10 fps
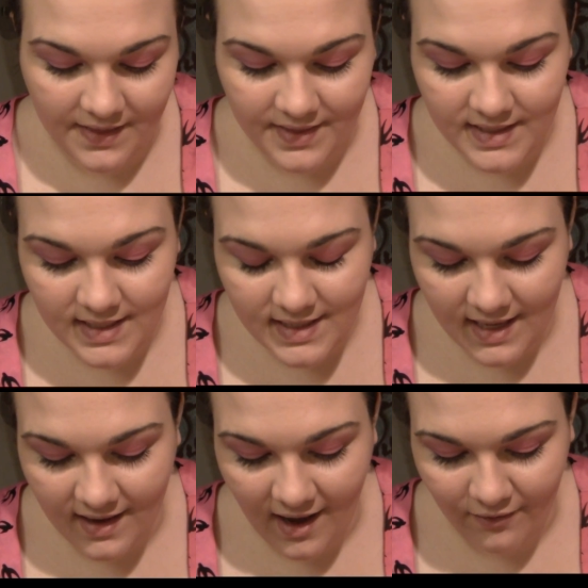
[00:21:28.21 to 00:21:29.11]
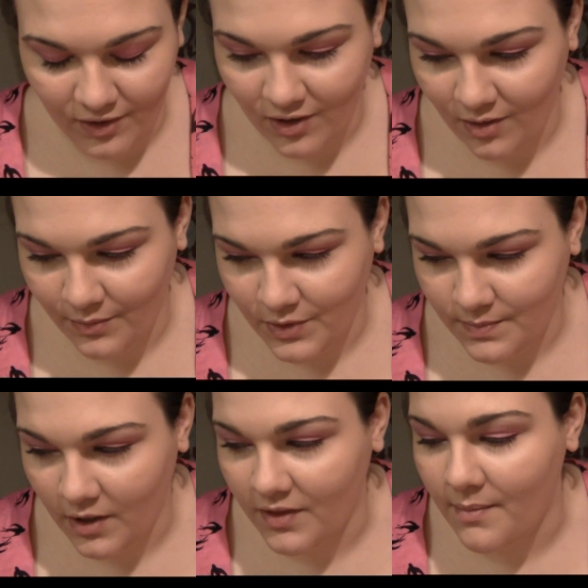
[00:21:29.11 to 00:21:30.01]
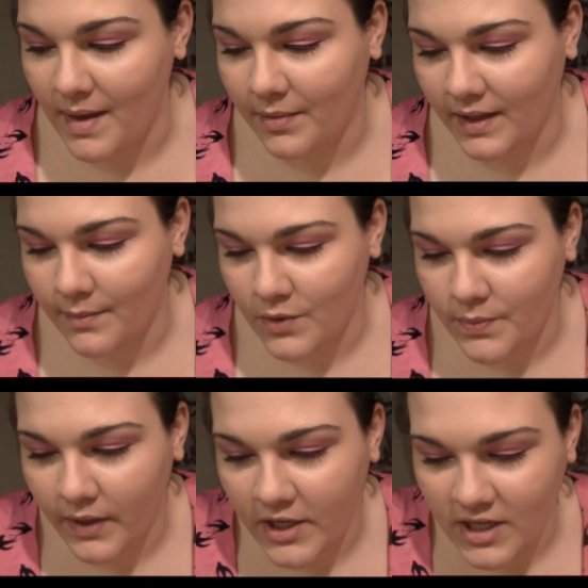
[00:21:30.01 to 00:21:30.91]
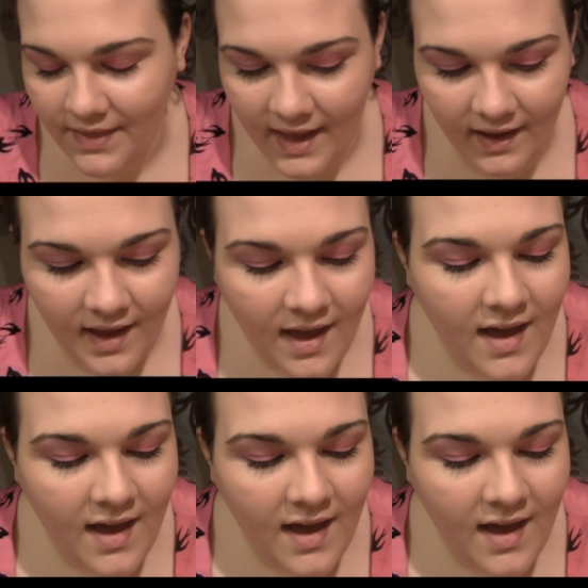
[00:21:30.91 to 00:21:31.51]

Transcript: and this is the CoverGirl mousse, or the Maybelline mousse blush, I think.